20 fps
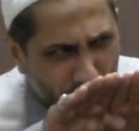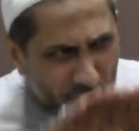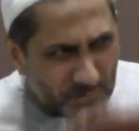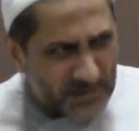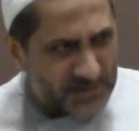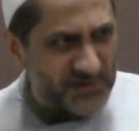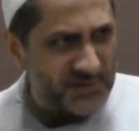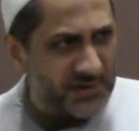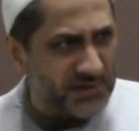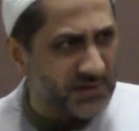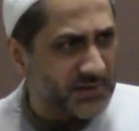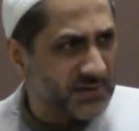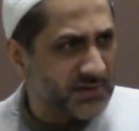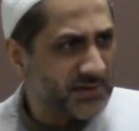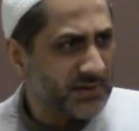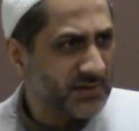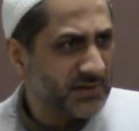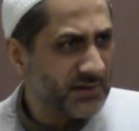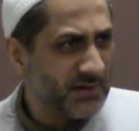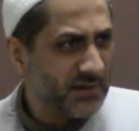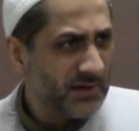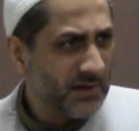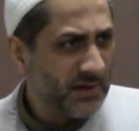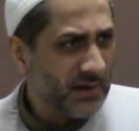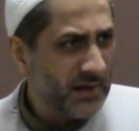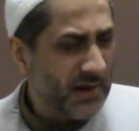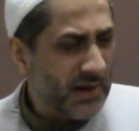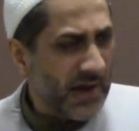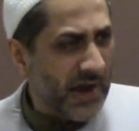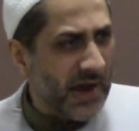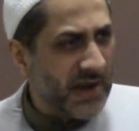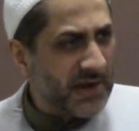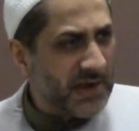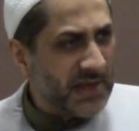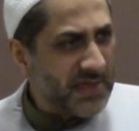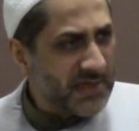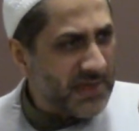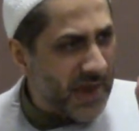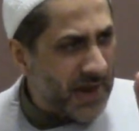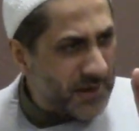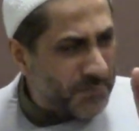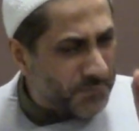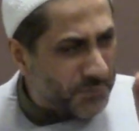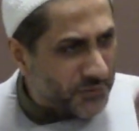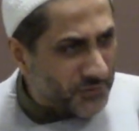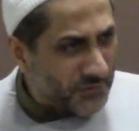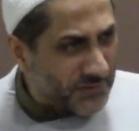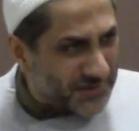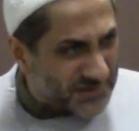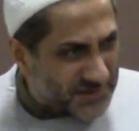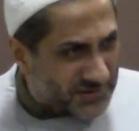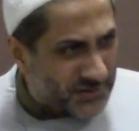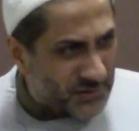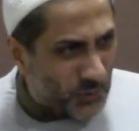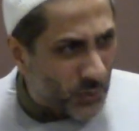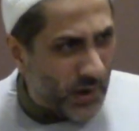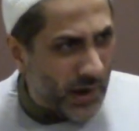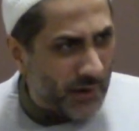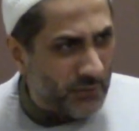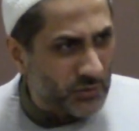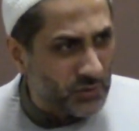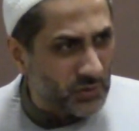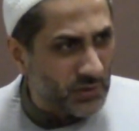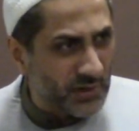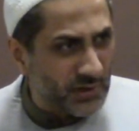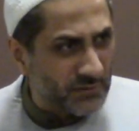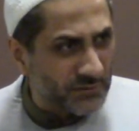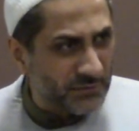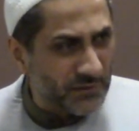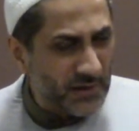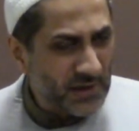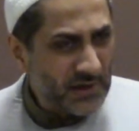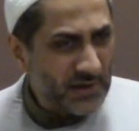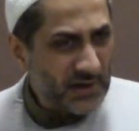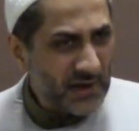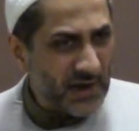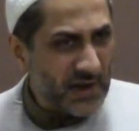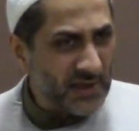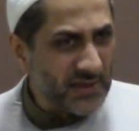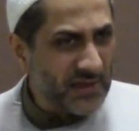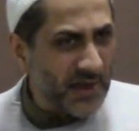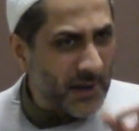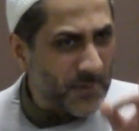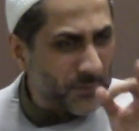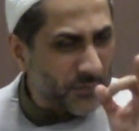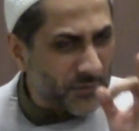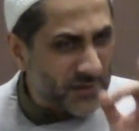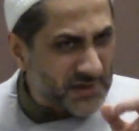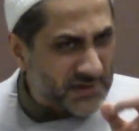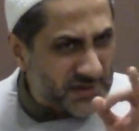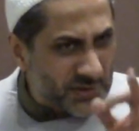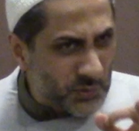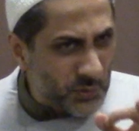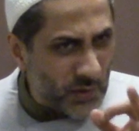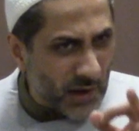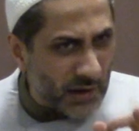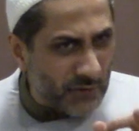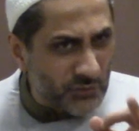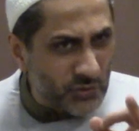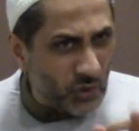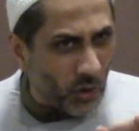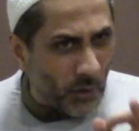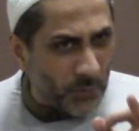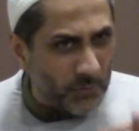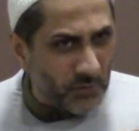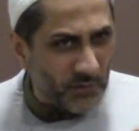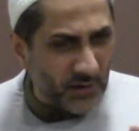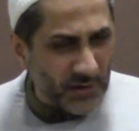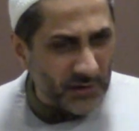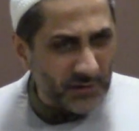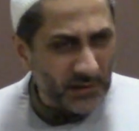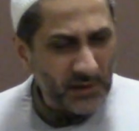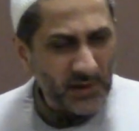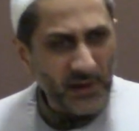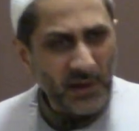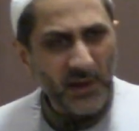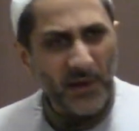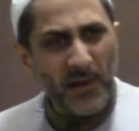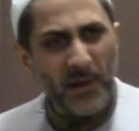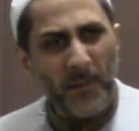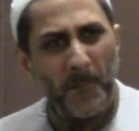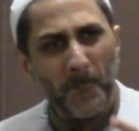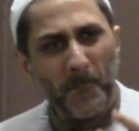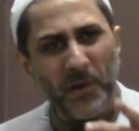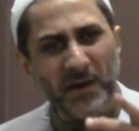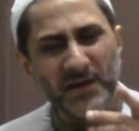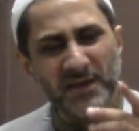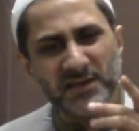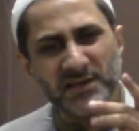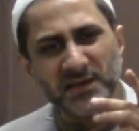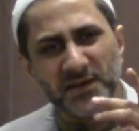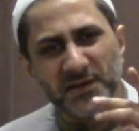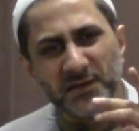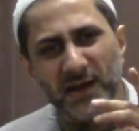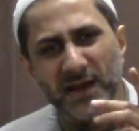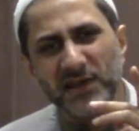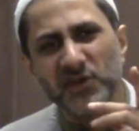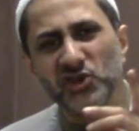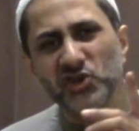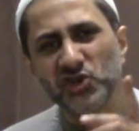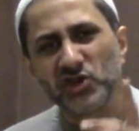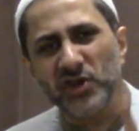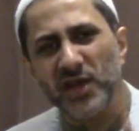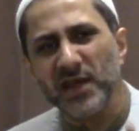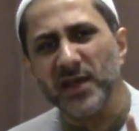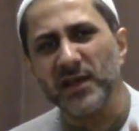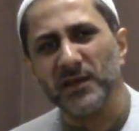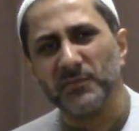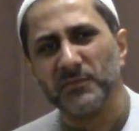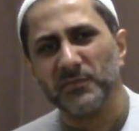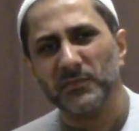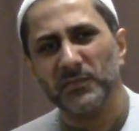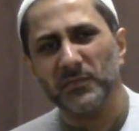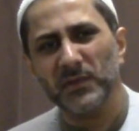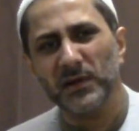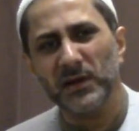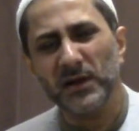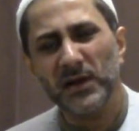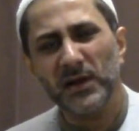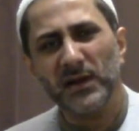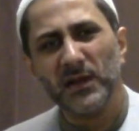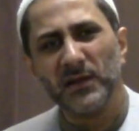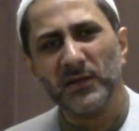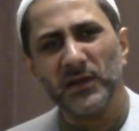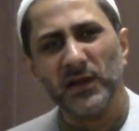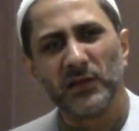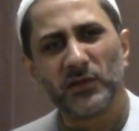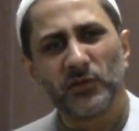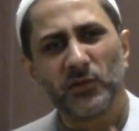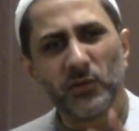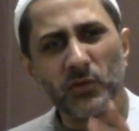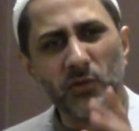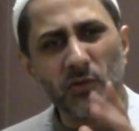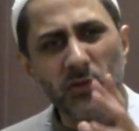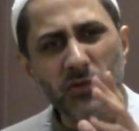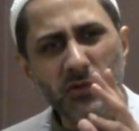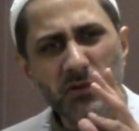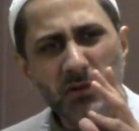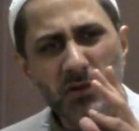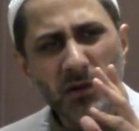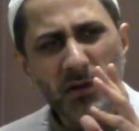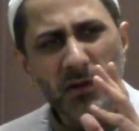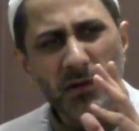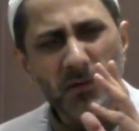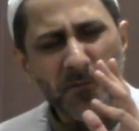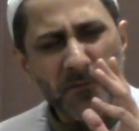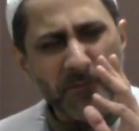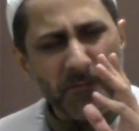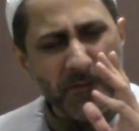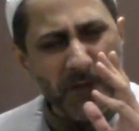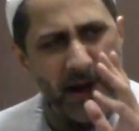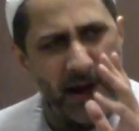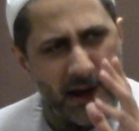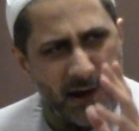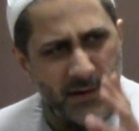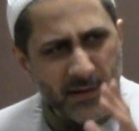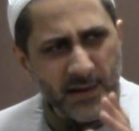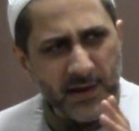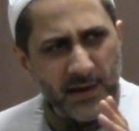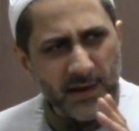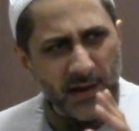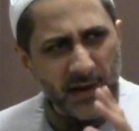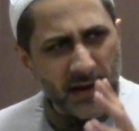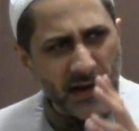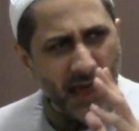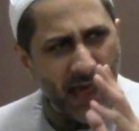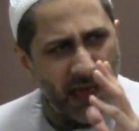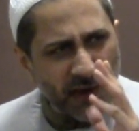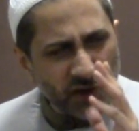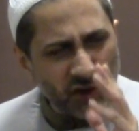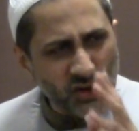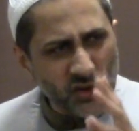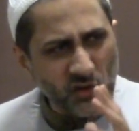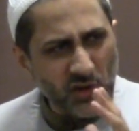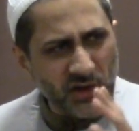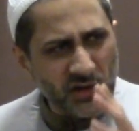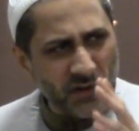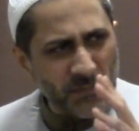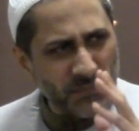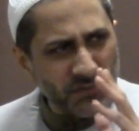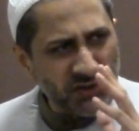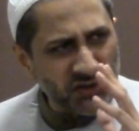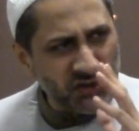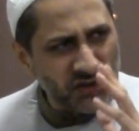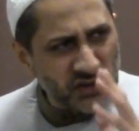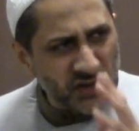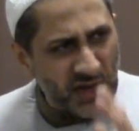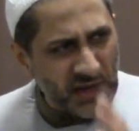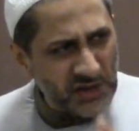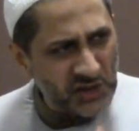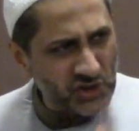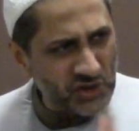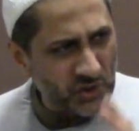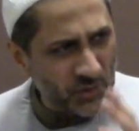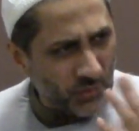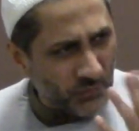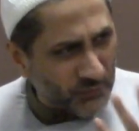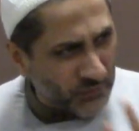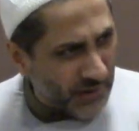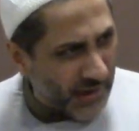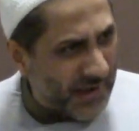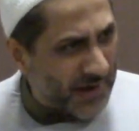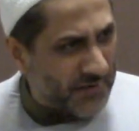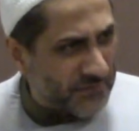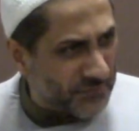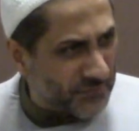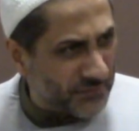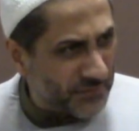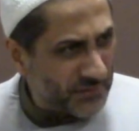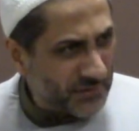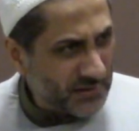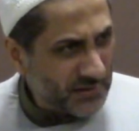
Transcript: present. And in that present we have to live. In that present we have to operate. But it's a great shame that through very inaccurate appreciation of life